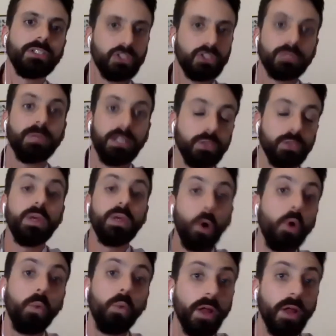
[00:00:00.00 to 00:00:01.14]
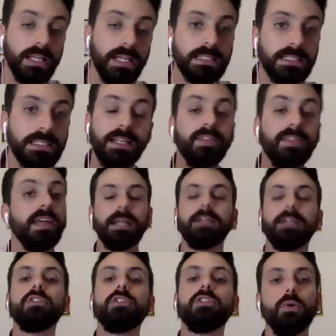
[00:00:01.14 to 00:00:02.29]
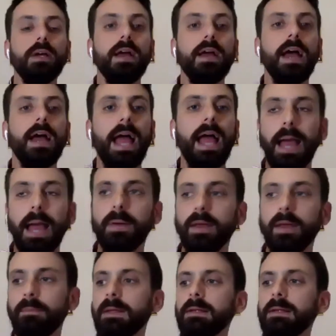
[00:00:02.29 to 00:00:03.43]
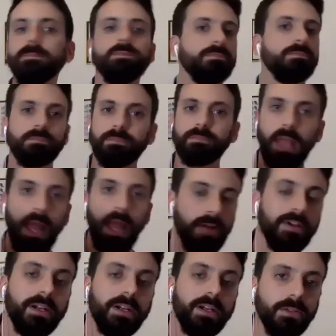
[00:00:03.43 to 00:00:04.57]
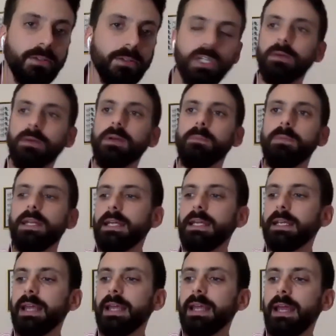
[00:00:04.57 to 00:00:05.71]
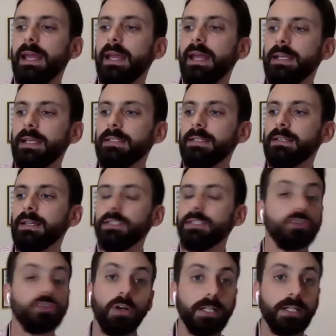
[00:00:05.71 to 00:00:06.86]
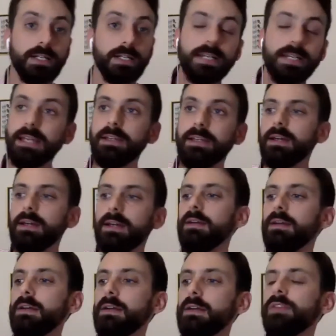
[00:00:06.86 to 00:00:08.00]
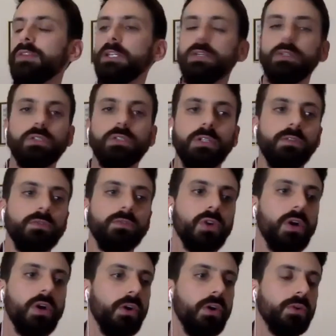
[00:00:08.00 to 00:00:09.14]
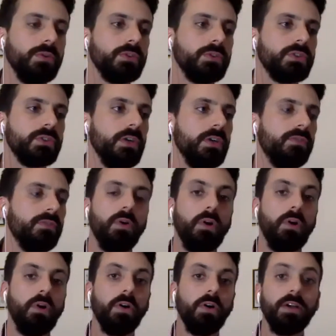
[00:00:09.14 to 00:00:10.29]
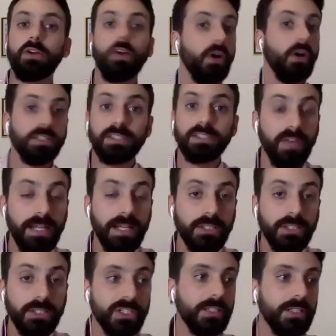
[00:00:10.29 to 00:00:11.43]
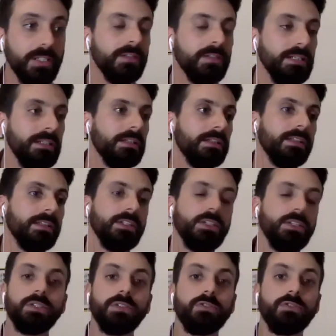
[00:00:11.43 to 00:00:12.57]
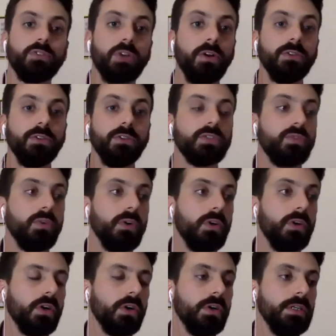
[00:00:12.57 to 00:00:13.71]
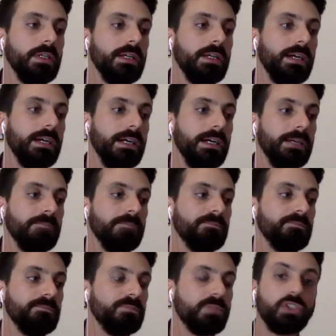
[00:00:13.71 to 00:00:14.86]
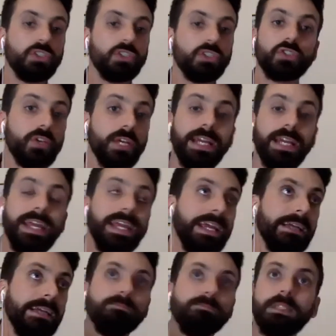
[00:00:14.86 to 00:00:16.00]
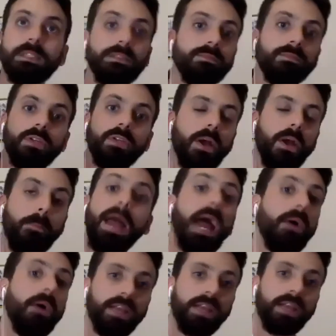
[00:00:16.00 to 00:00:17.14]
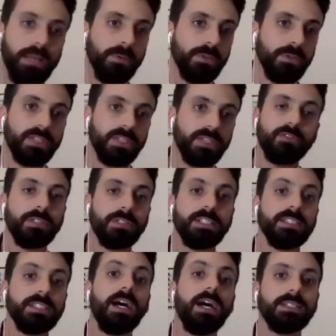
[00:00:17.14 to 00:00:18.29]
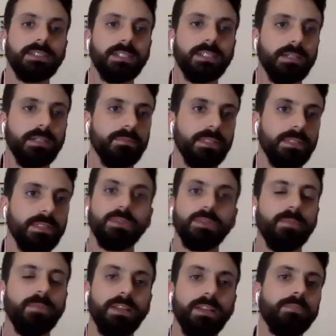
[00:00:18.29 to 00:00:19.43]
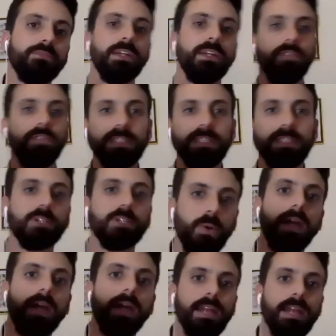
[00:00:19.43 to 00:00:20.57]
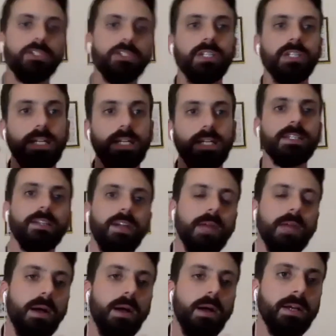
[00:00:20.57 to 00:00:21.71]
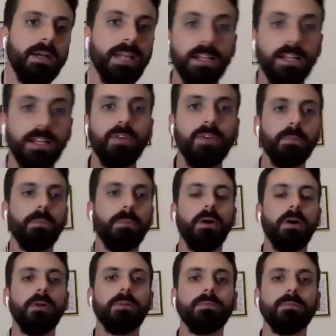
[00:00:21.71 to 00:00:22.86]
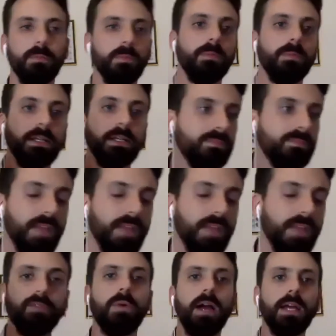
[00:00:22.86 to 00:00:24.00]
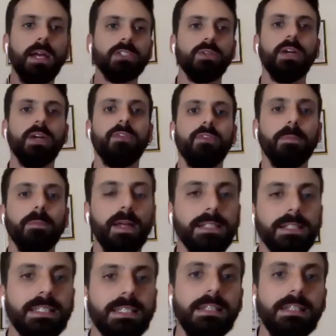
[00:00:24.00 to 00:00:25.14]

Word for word: just because we all want this thing to happen agriculture being a, a strong contender the use of drones for conservation the use of drones for um, stringing you know power cables after a disaster this was something that previously required an engineer to climb up a telephone pole probably live wires all over the place